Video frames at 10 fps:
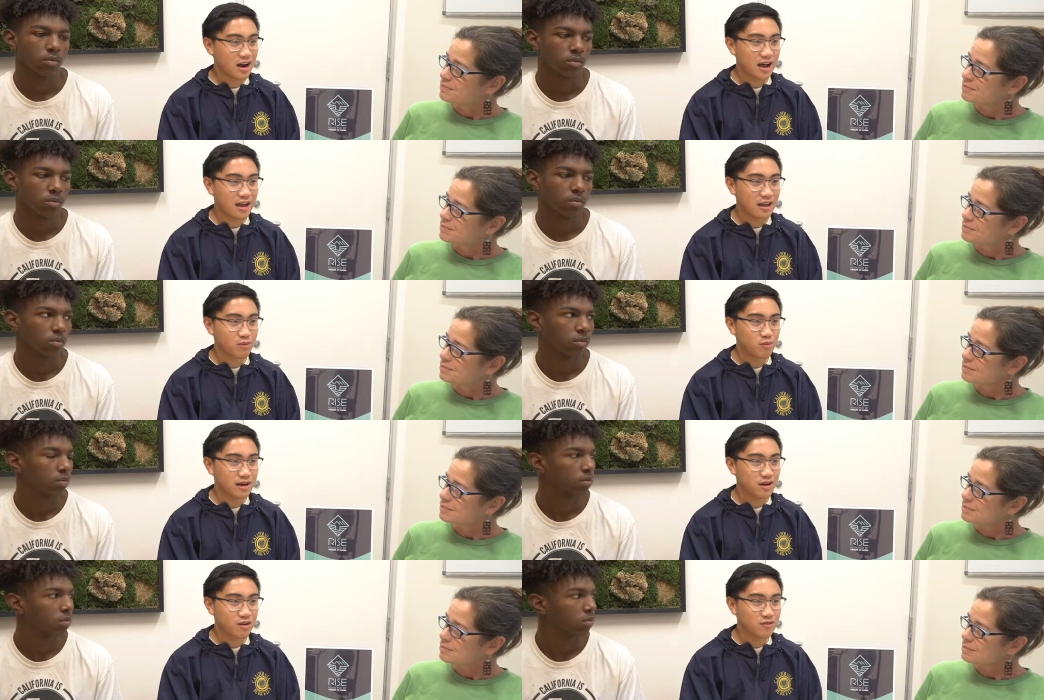Speaker 1: I went
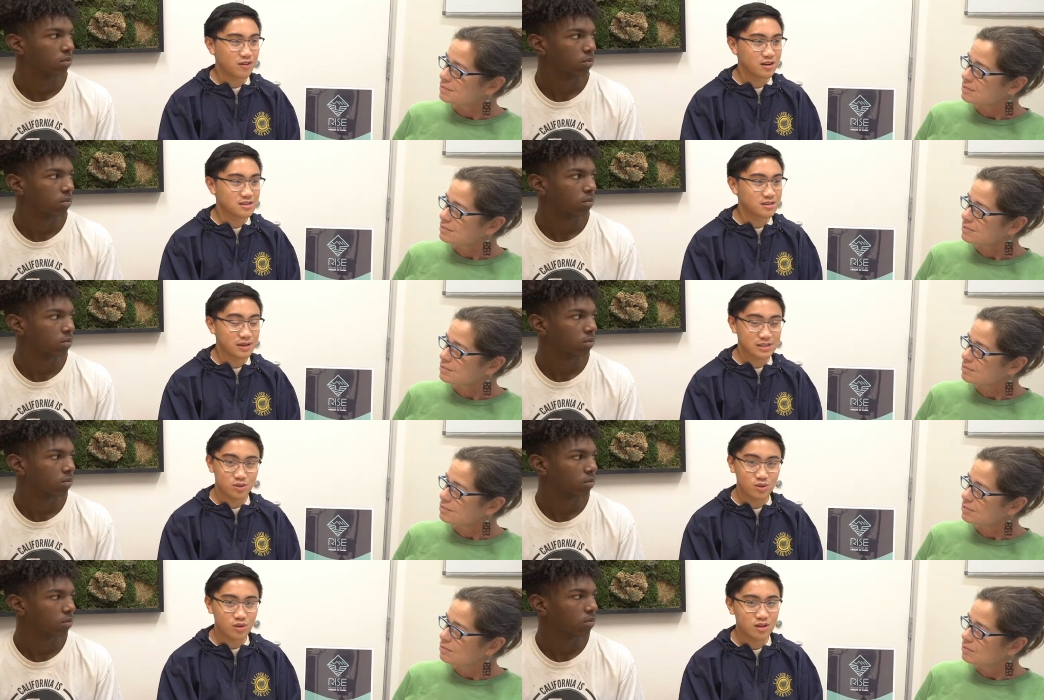over to my
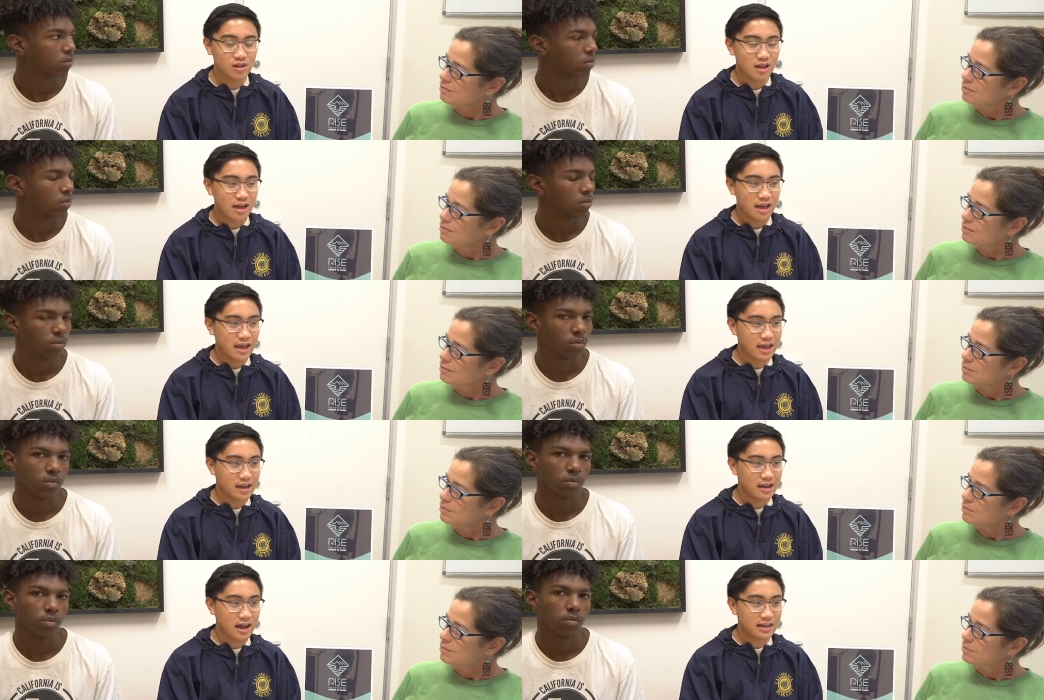school
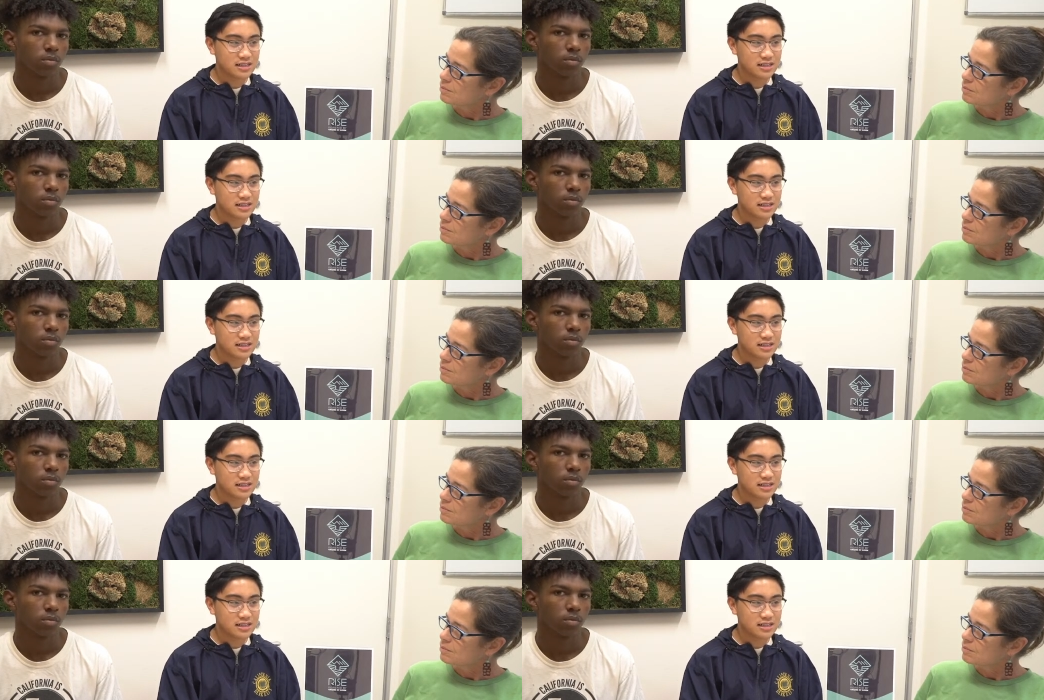and I